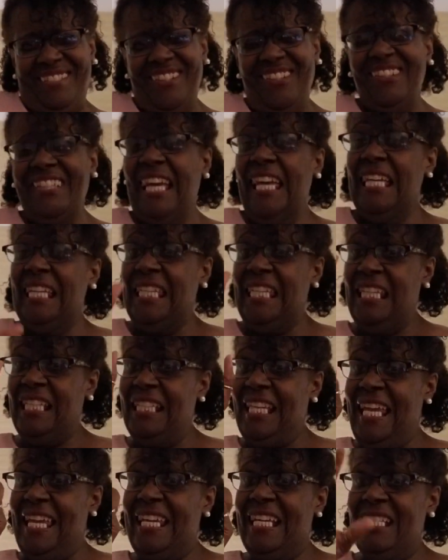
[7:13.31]
Okay,
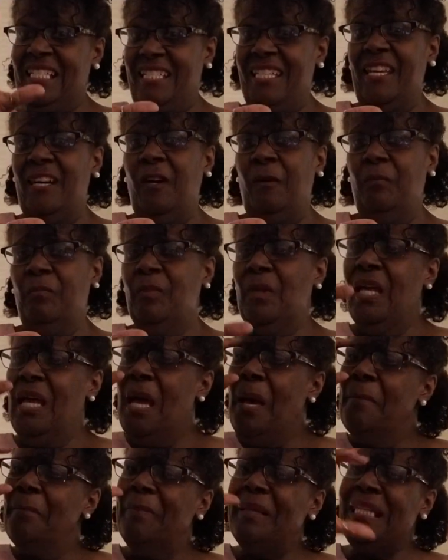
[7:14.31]
again, ASL.
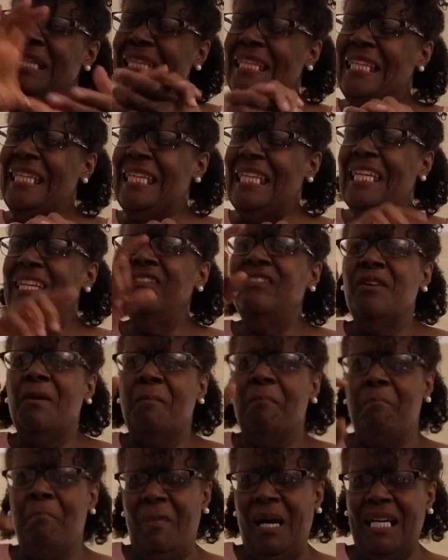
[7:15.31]
Believe
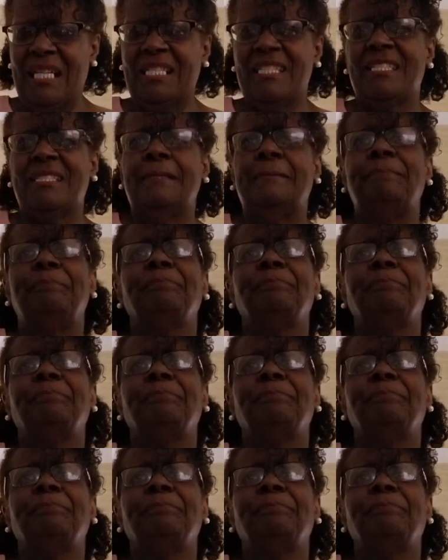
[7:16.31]
must.